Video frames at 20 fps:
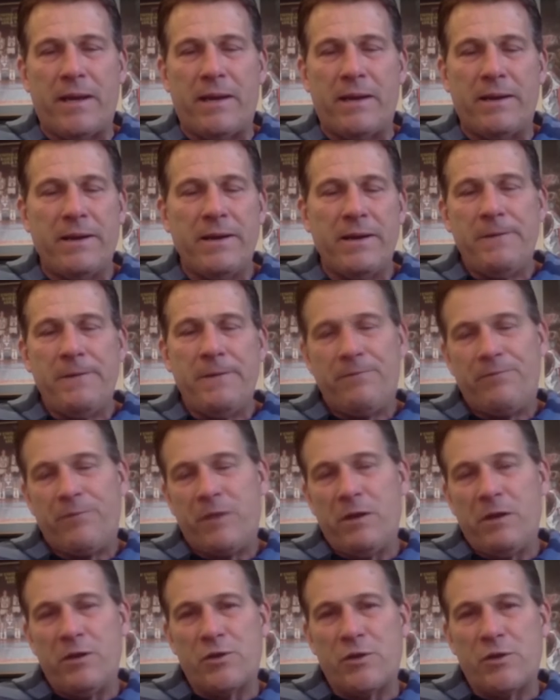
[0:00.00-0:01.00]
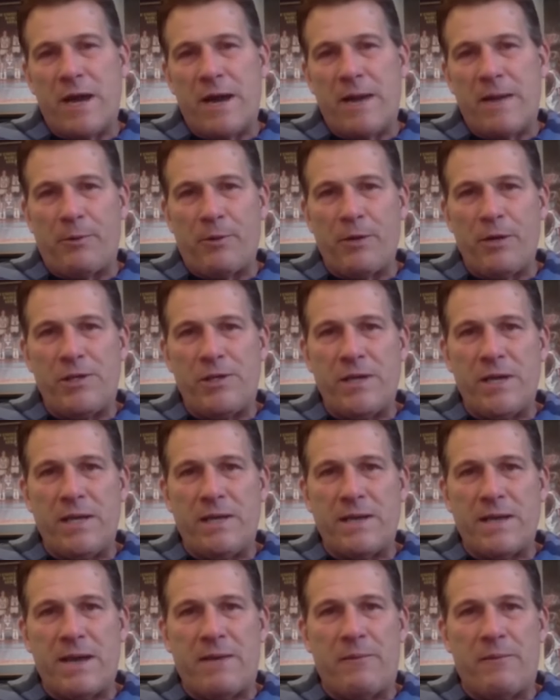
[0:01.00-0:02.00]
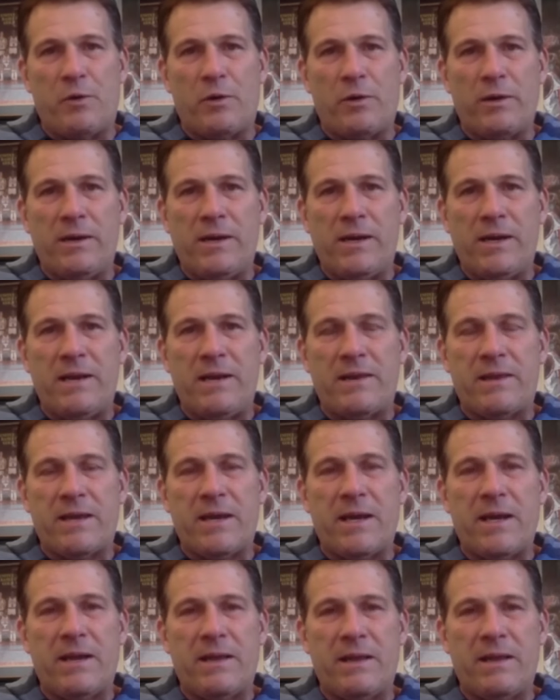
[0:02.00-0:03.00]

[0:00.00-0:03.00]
And, you know, so I appreciate that more than anything.